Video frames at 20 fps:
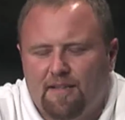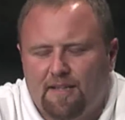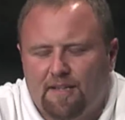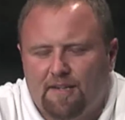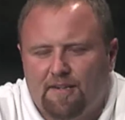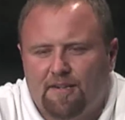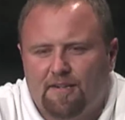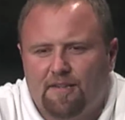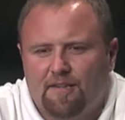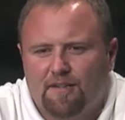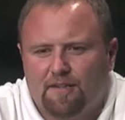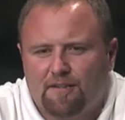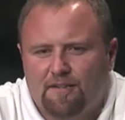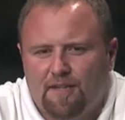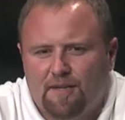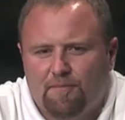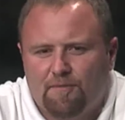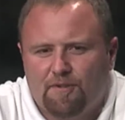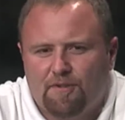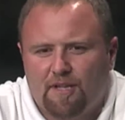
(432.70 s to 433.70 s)
looked
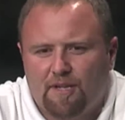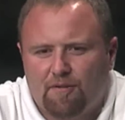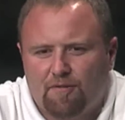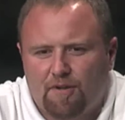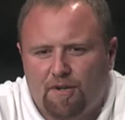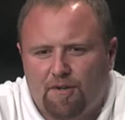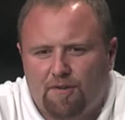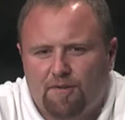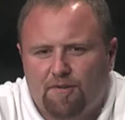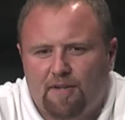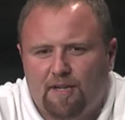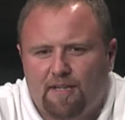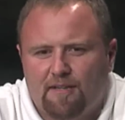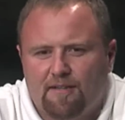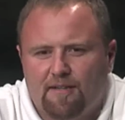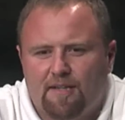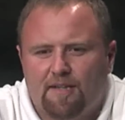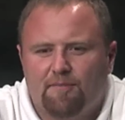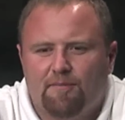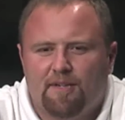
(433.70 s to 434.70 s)
up to. They were older. I
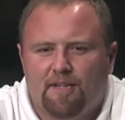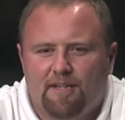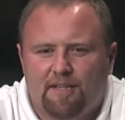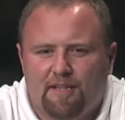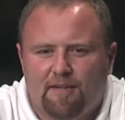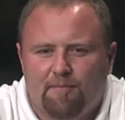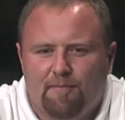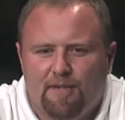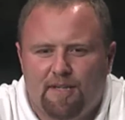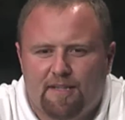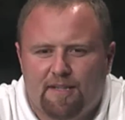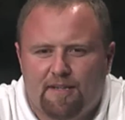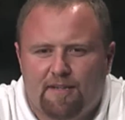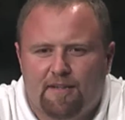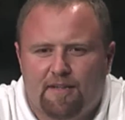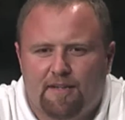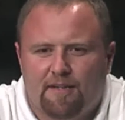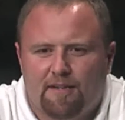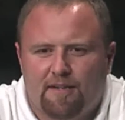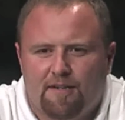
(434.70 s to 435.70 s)
thought, well, they've been
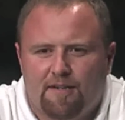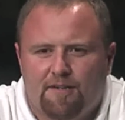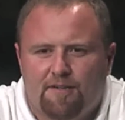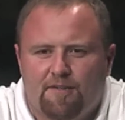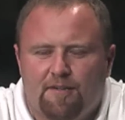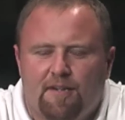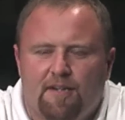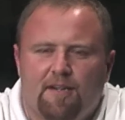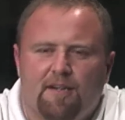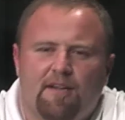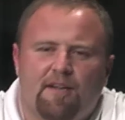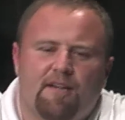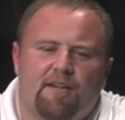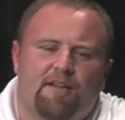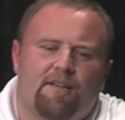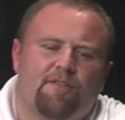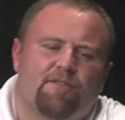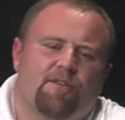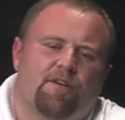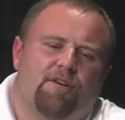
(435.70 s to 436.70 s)
there, they know.
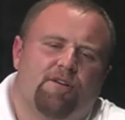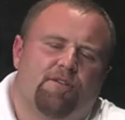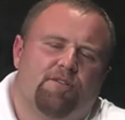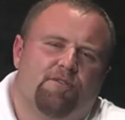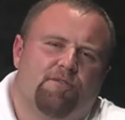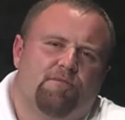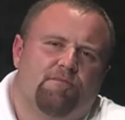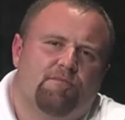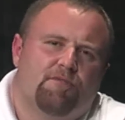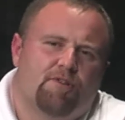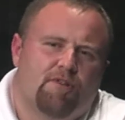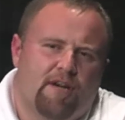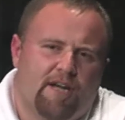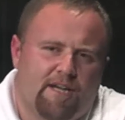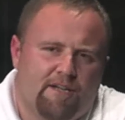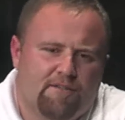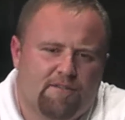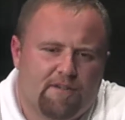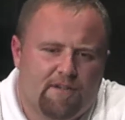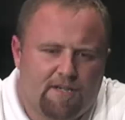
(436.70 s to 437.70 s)
So
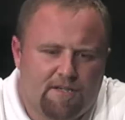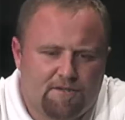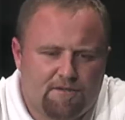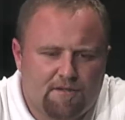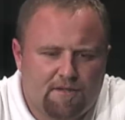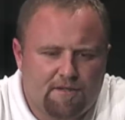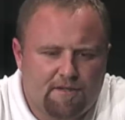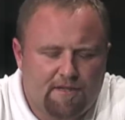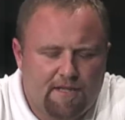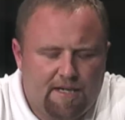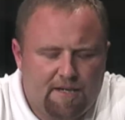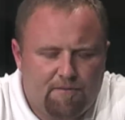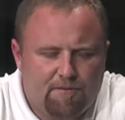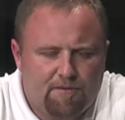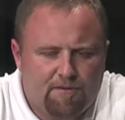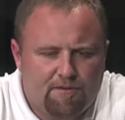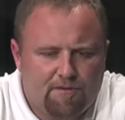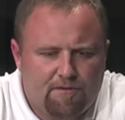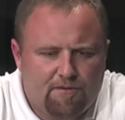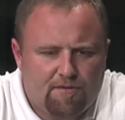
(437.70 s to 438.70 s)
grades initially, that
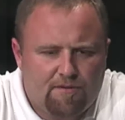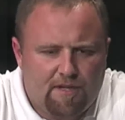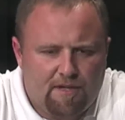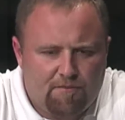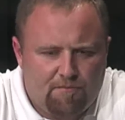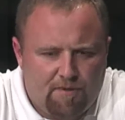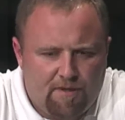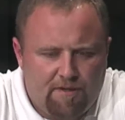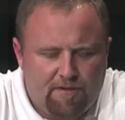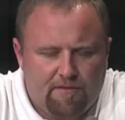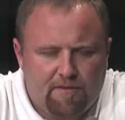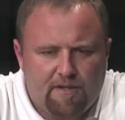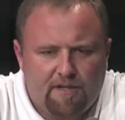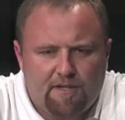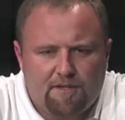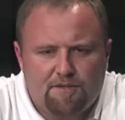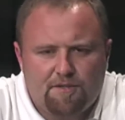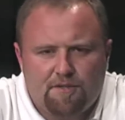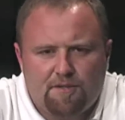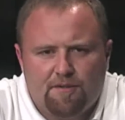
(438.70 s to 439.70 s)
was an
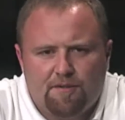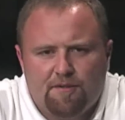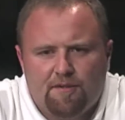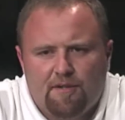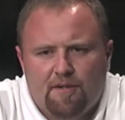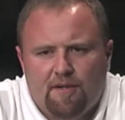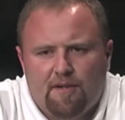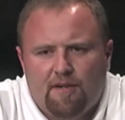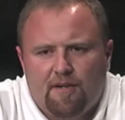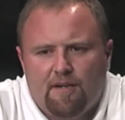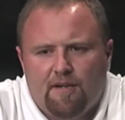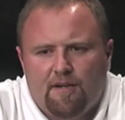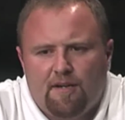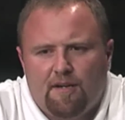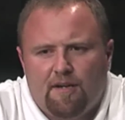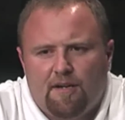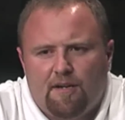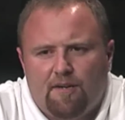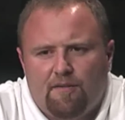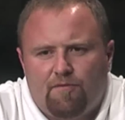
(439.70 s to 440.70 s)
issue
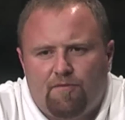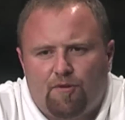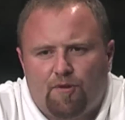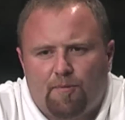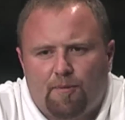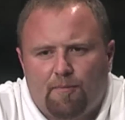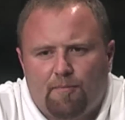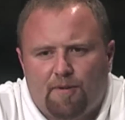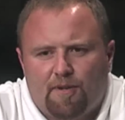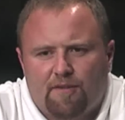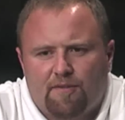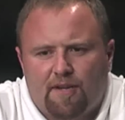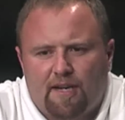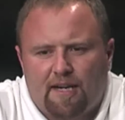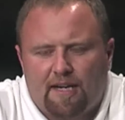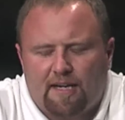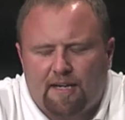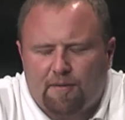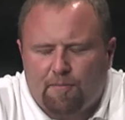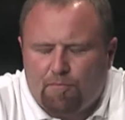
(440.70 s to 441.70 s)
for me because
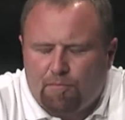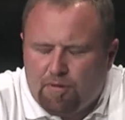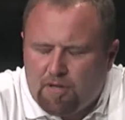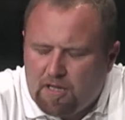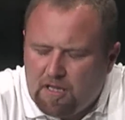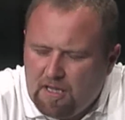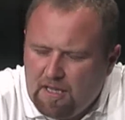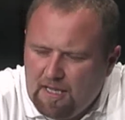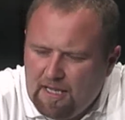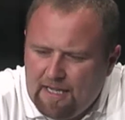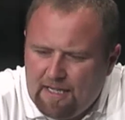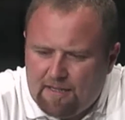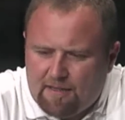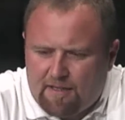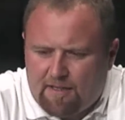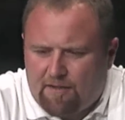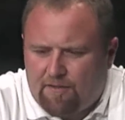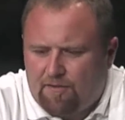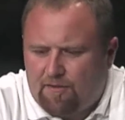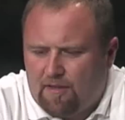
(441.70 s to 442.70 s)
I
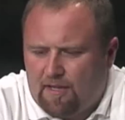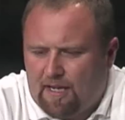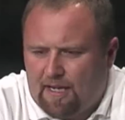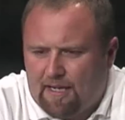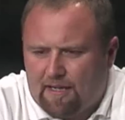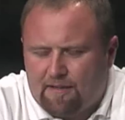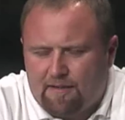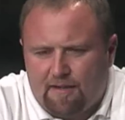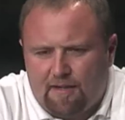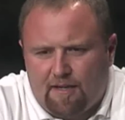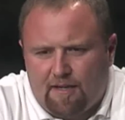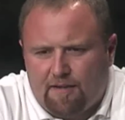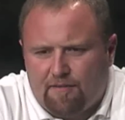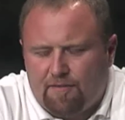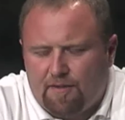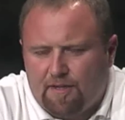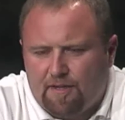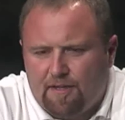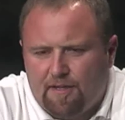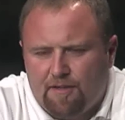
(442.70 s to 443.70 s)
completely slacked
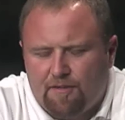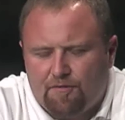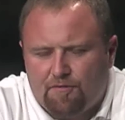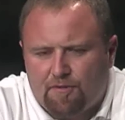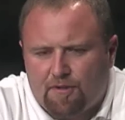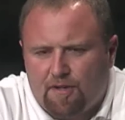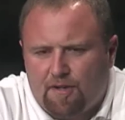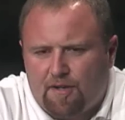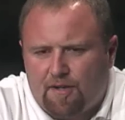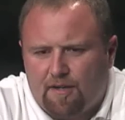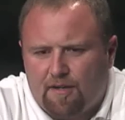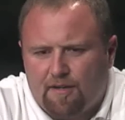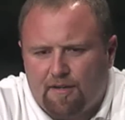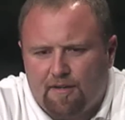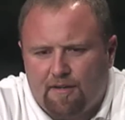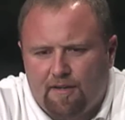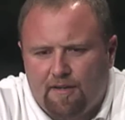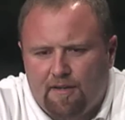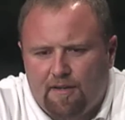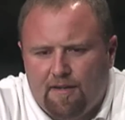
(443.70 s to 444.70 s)
off and
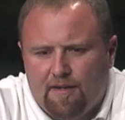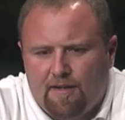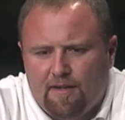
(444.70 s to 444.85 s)
disregarded